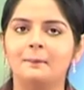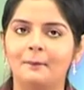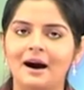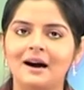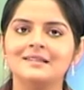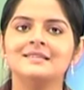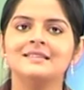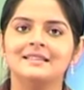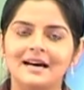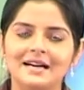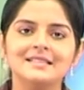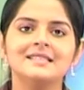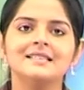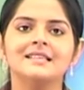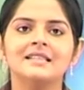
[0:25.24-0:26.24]
The mass
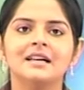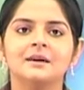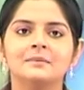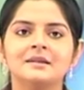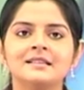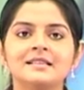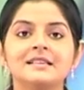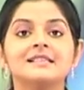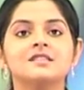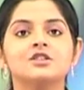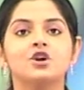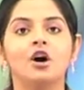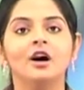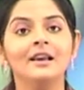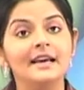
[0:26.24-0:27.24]
thus determined
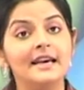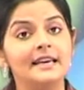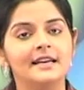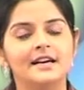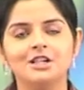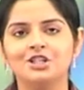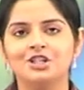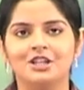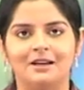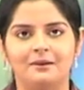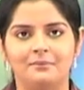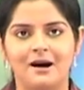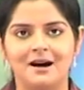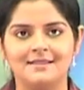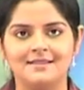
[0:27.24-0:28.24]
is called inertial